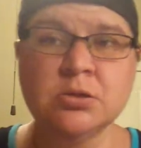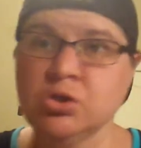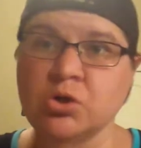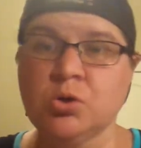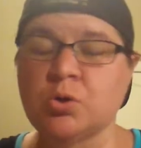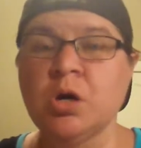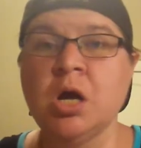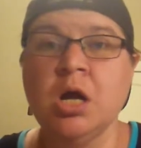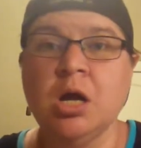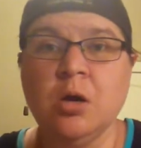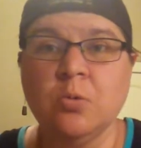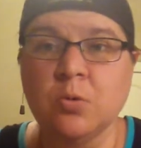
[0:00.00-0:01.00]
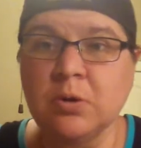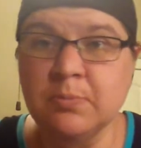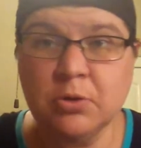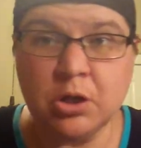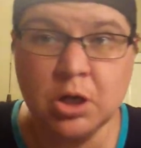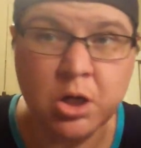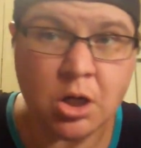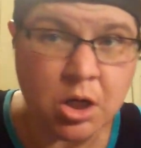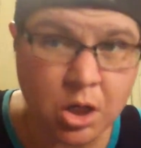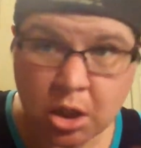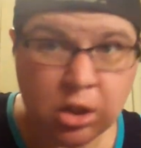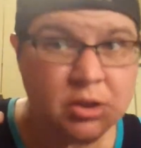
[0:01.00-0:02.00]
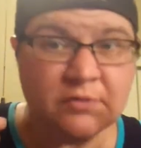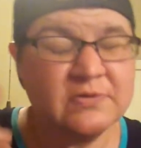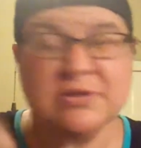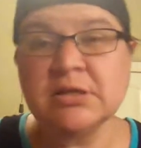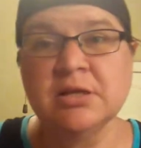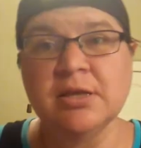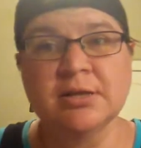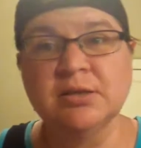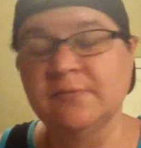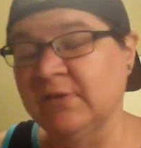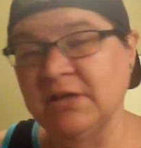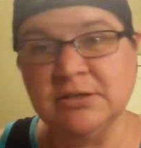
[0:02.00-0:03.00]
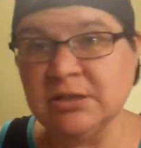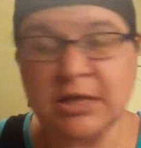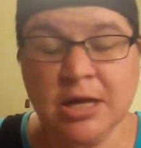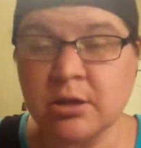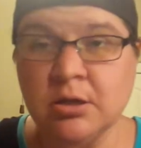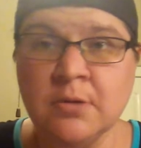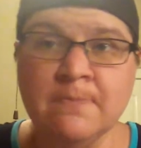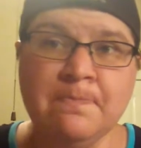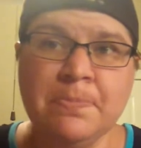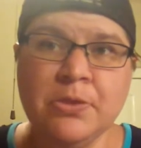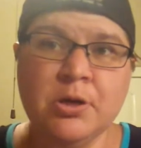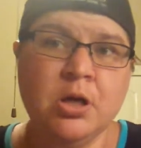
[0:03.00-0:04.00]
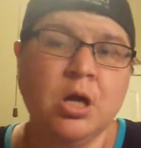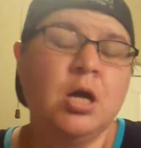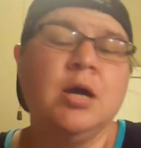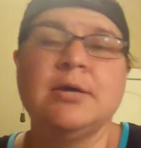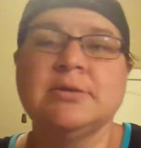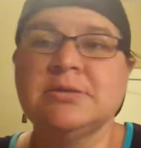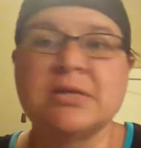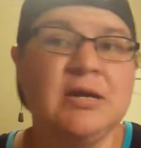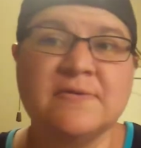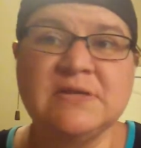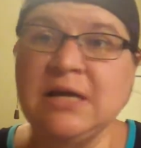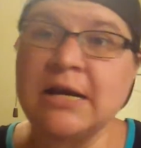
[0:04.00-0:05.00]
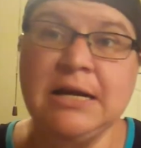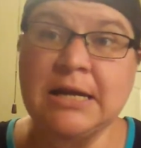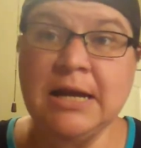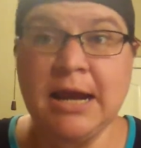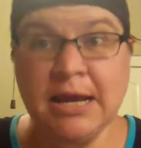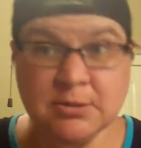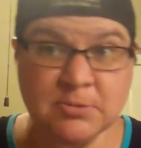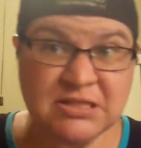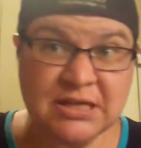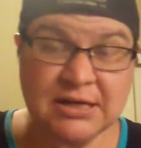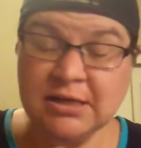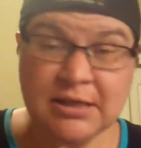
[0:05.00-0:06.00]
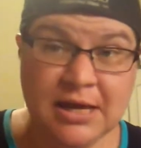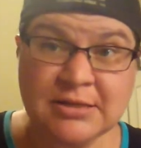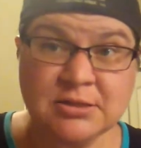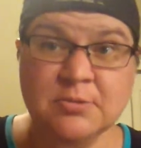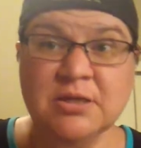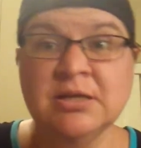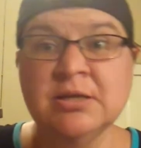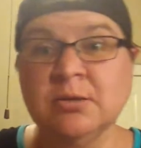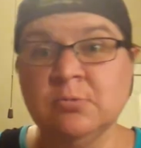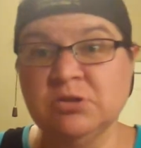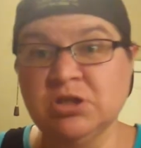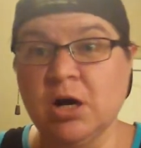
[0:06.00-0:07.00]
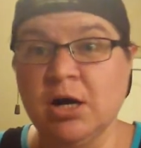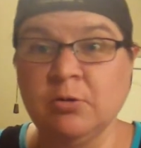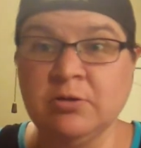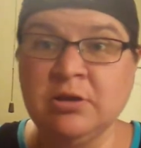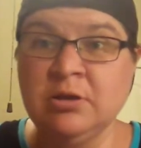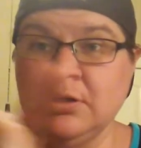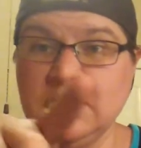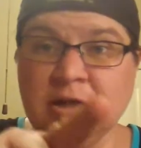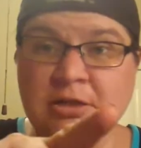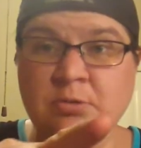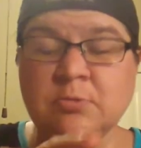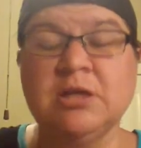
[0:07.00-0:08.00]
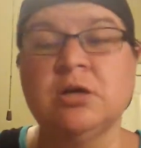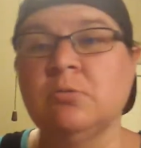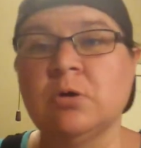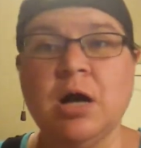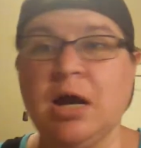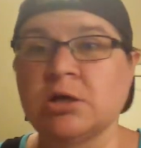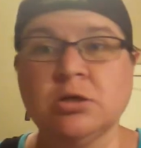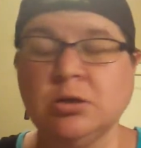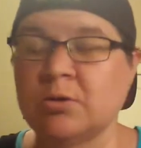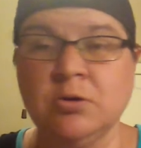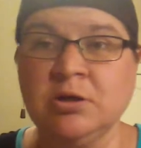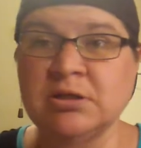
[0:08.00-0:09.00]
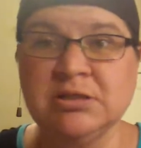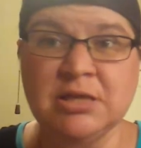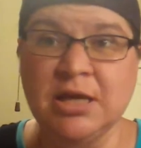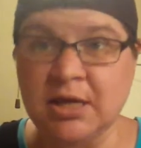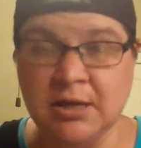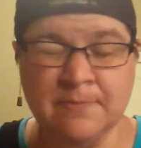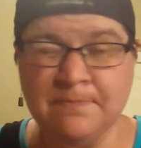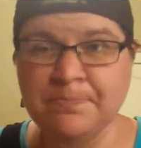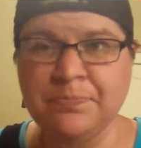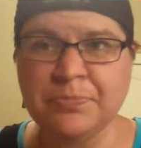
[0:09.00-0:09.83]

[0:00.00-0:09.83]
So when we put all of this collectively together, instead of signing it as we signed it last week, starting with next week, we're actually going to say